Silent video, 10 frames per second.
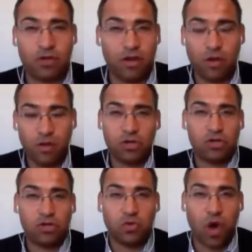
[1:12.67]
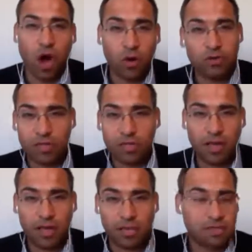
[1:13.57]
You know, we used to own
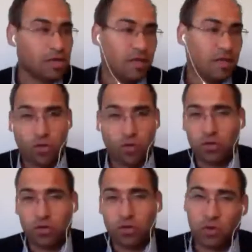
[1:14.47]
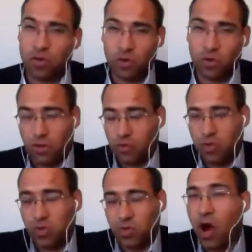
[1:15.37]
CDs, then we used to do we
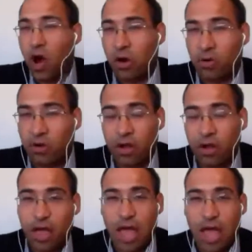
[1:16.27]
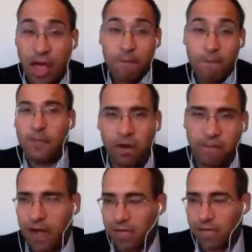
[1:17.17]
used to own MP3
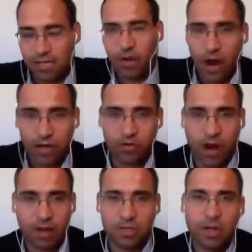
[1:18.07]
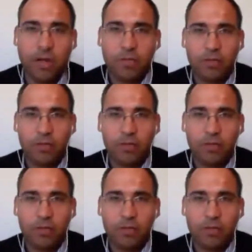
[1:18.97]
files in our hard drives.